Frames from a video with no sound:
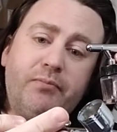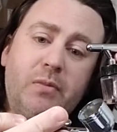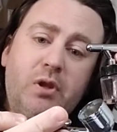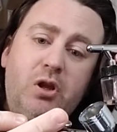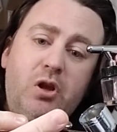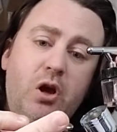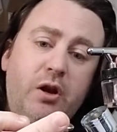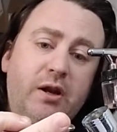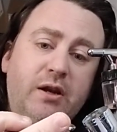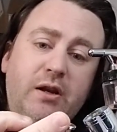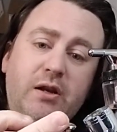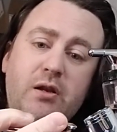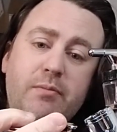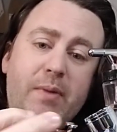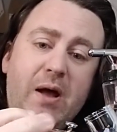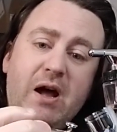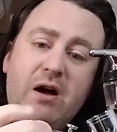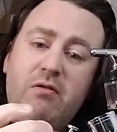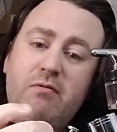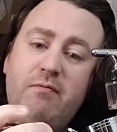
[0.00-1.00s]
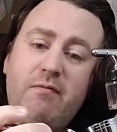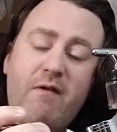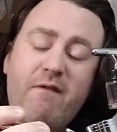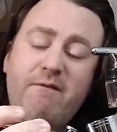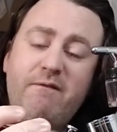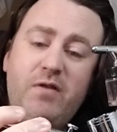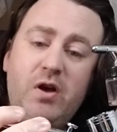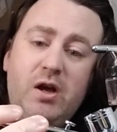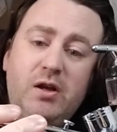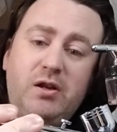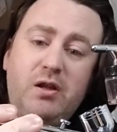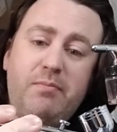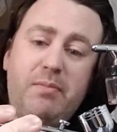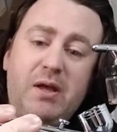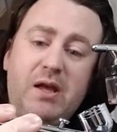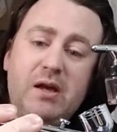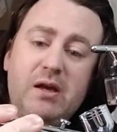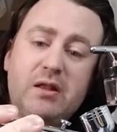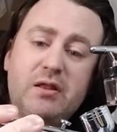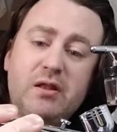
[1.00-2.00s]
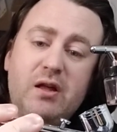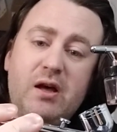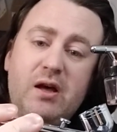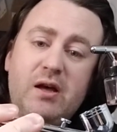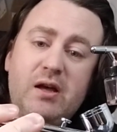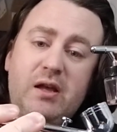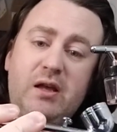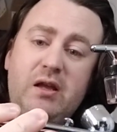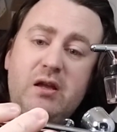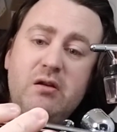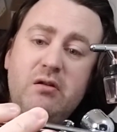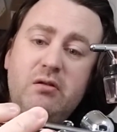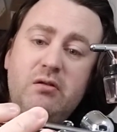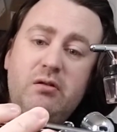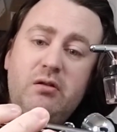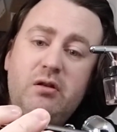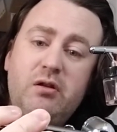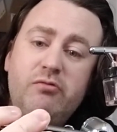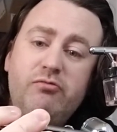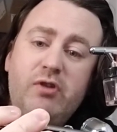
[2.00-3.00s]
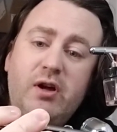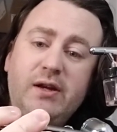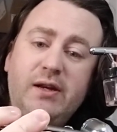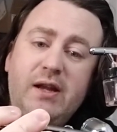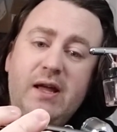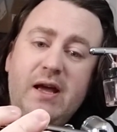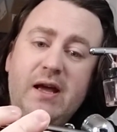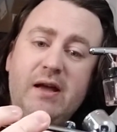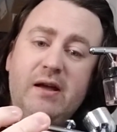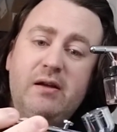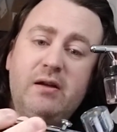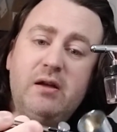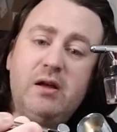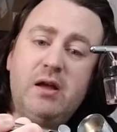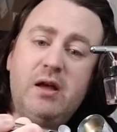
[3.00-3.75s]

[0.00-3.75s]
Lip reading: You only need about 30 psi to run that,